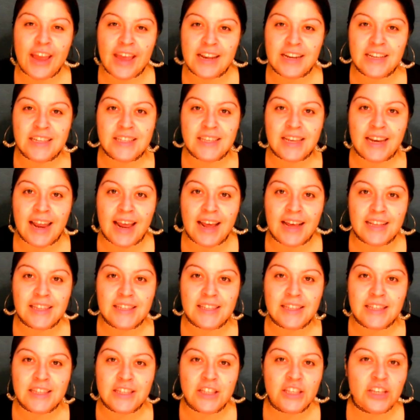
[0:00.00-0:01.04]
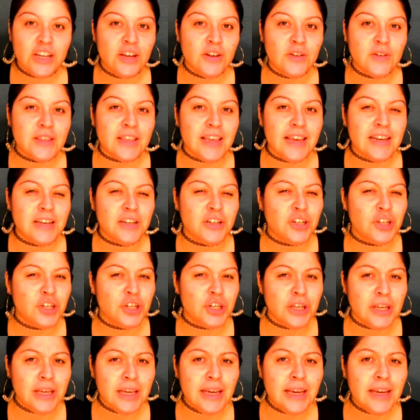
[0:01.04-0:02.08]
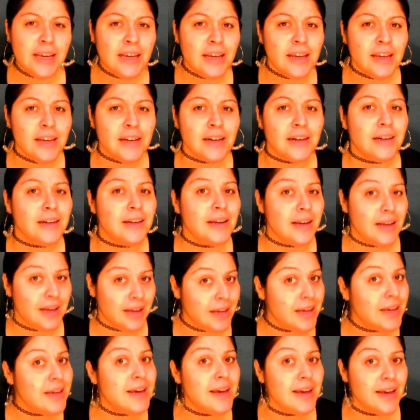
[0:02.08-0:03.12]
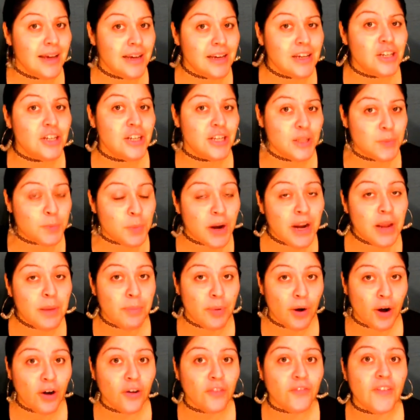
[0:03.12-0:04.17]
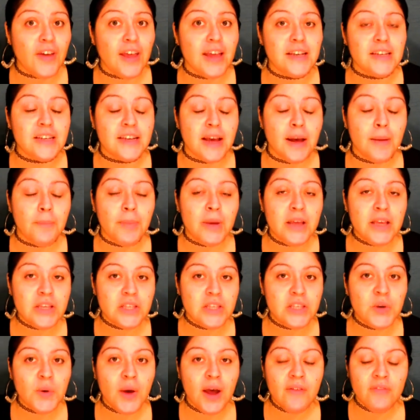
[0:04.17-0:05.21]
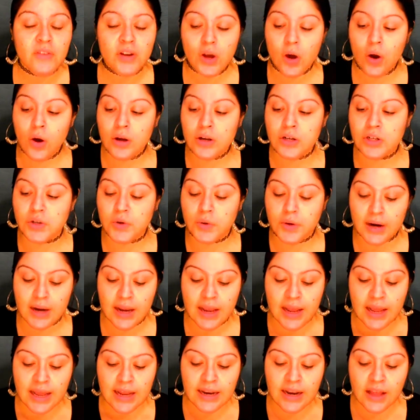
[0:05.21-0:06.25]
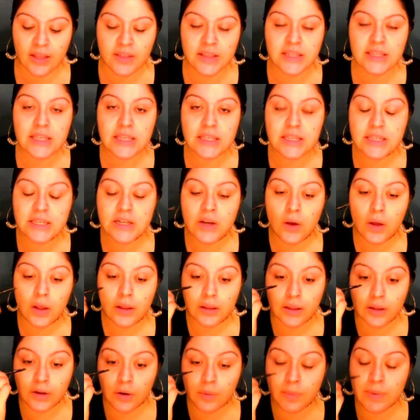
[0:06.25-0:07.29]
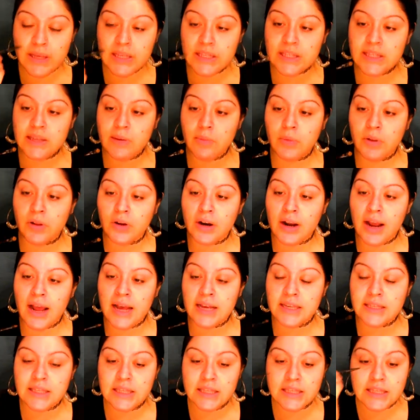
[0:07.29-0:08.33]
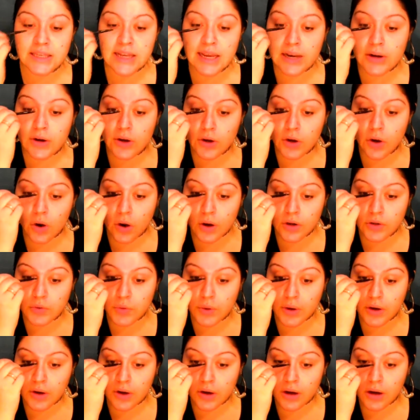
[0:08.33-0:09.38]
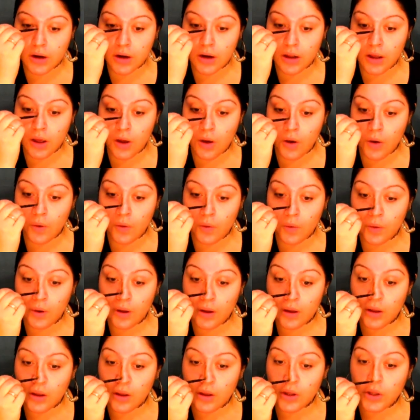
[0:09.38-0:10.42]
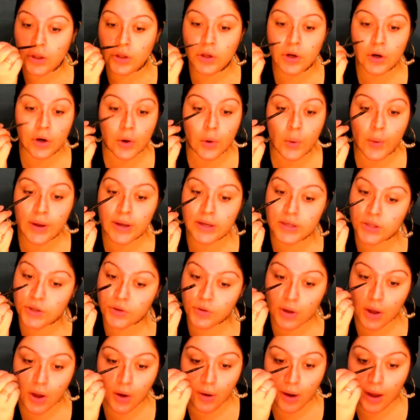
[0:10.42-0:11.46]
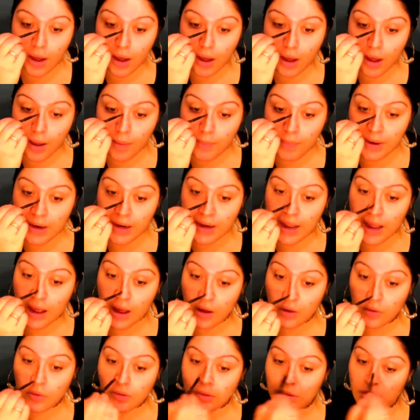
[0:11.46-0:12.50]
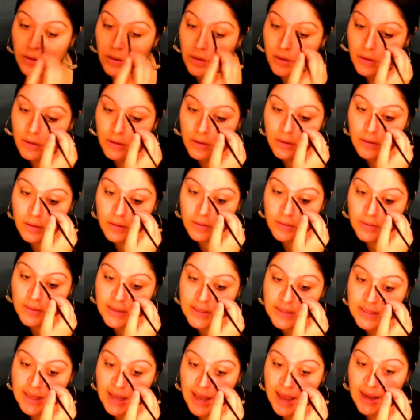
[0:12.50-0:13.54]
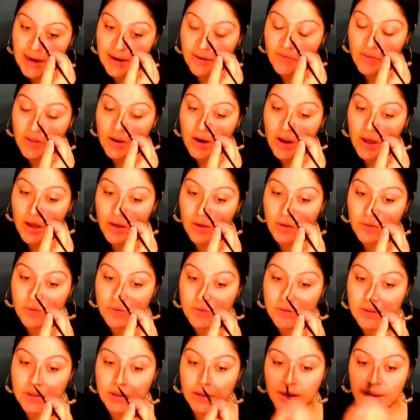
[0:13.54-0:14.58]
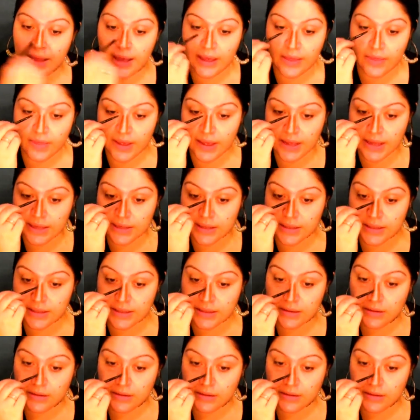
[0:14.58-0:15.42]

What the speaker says: Aniston has this nose, and she's pretty perfect, but you still have to contour it. Now this is still a little bit similar as the standard contouring. You're going to go up and down the side of the nose like this.